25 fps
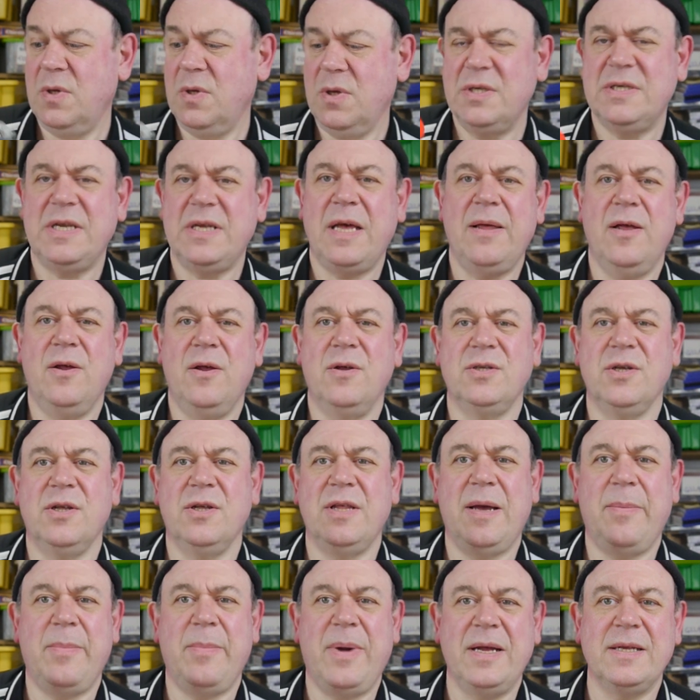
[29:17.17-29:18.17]
as that, as
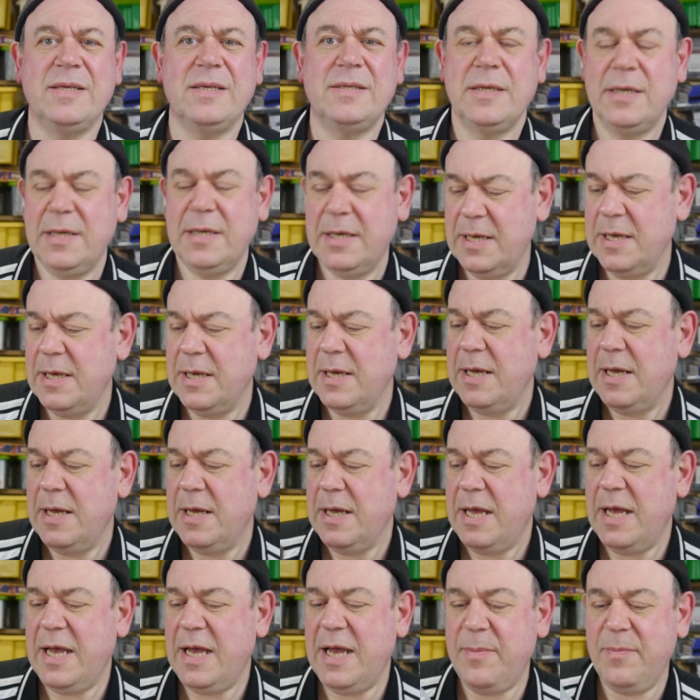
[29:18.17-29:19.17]
that matters.
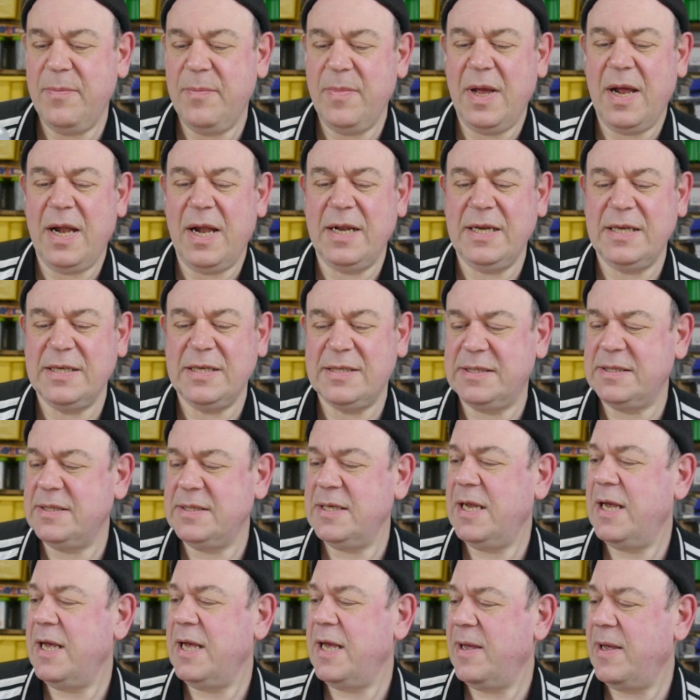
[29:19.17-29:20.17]
Um, and
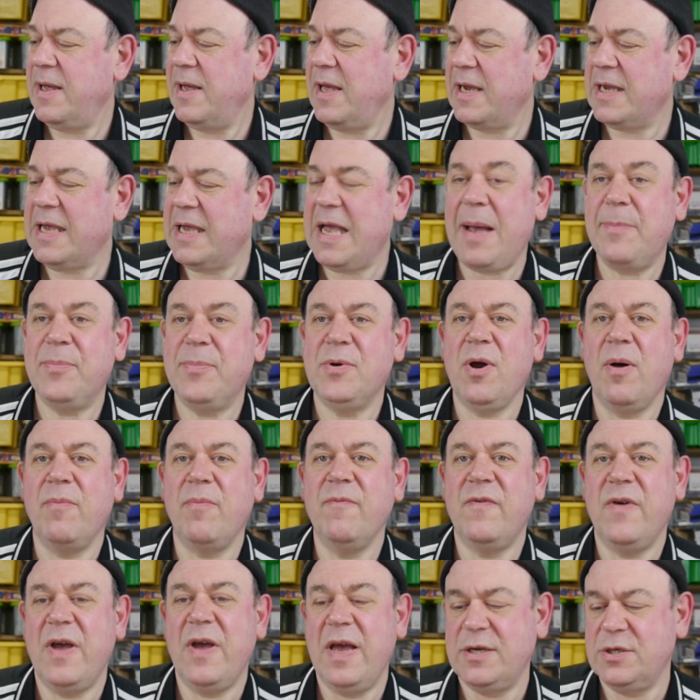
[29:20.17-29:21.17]
it's uh, a
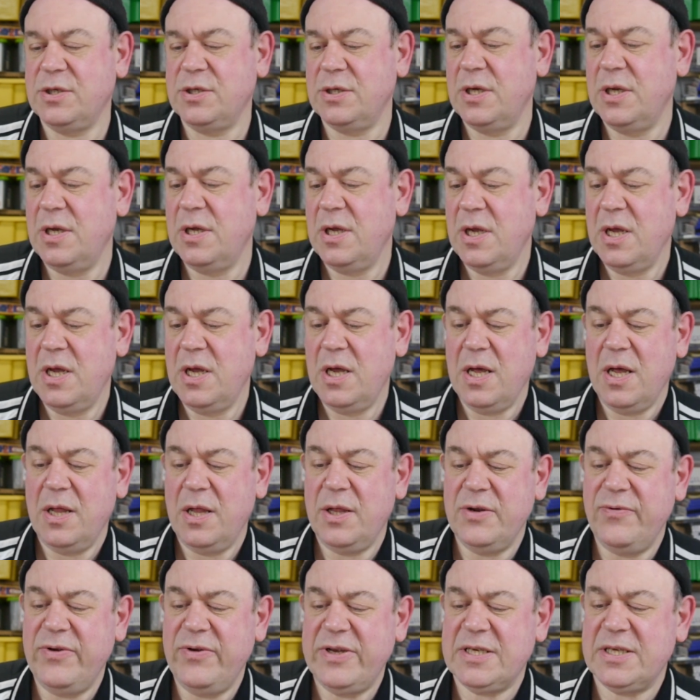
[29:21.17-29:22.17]
Capcom version,
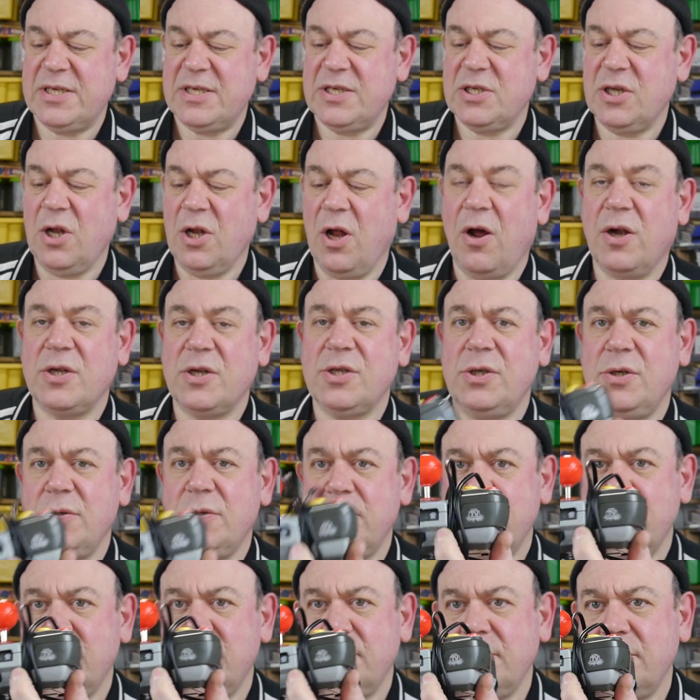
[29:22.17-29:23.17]
and there is a slot
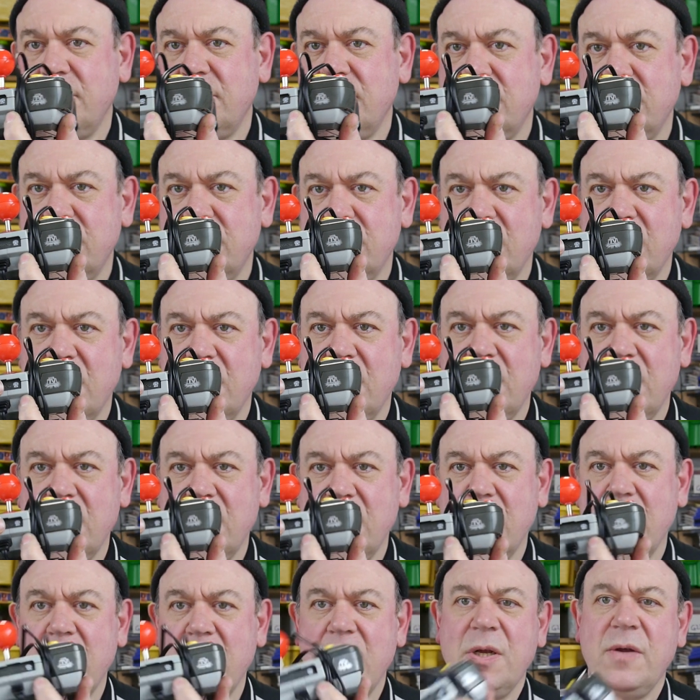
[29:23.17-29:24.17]

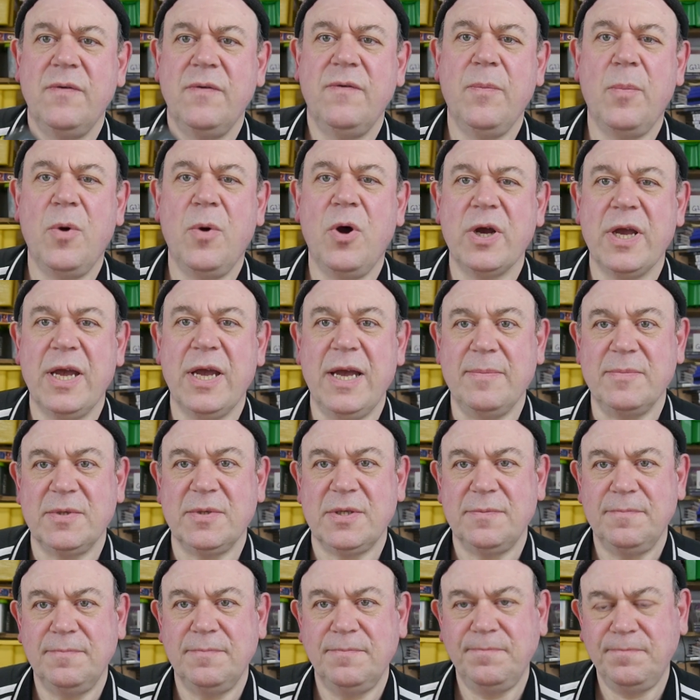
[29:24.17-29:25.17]
for more
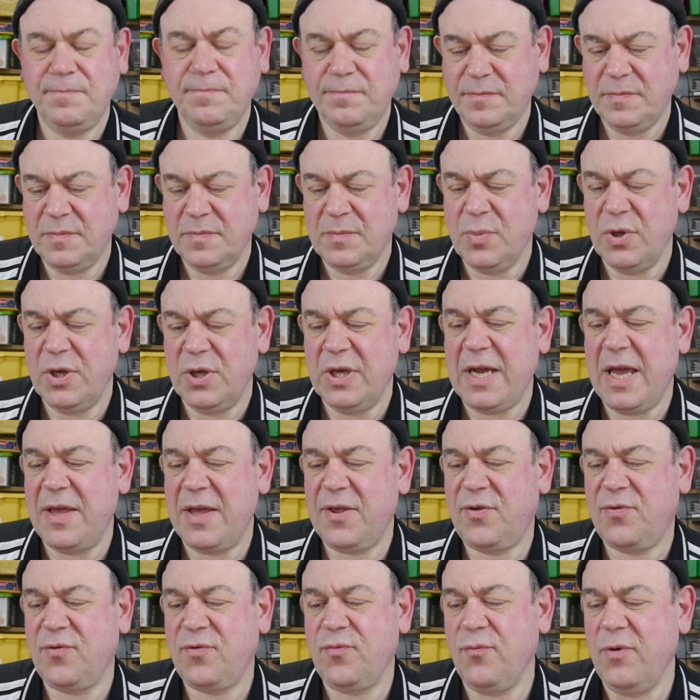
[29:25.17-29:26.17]
games, but you
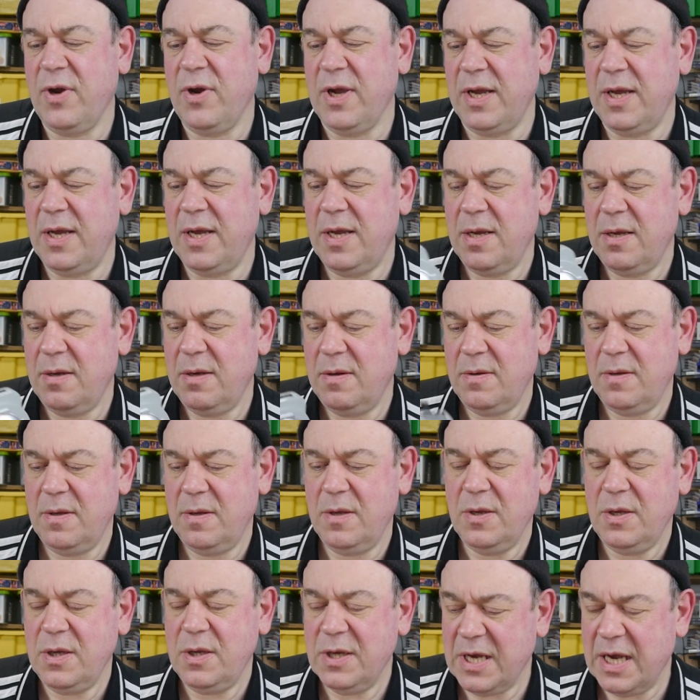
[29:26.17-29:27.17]
get three.
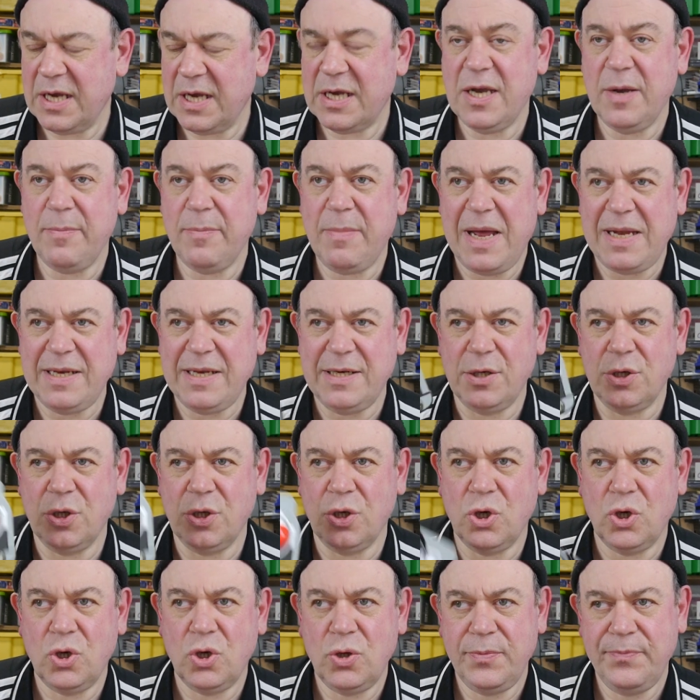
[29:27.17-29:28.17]
You get
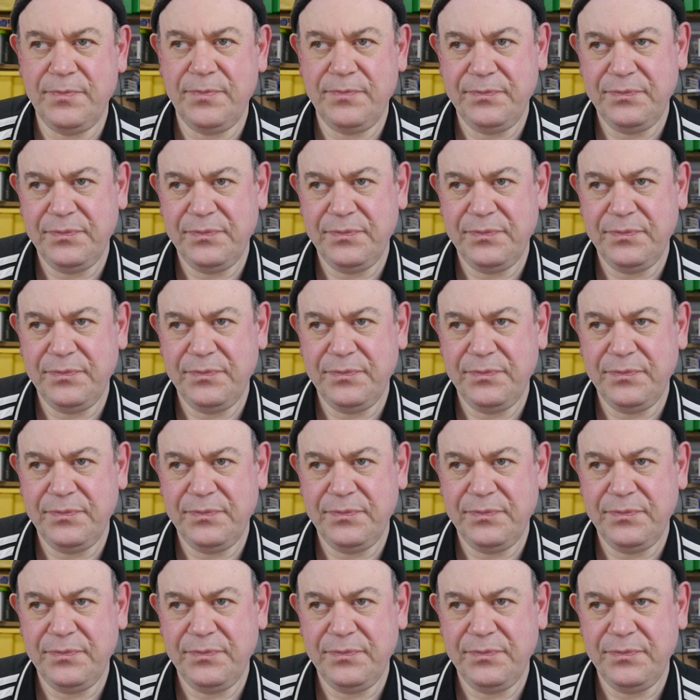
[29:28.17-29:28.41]
Commando,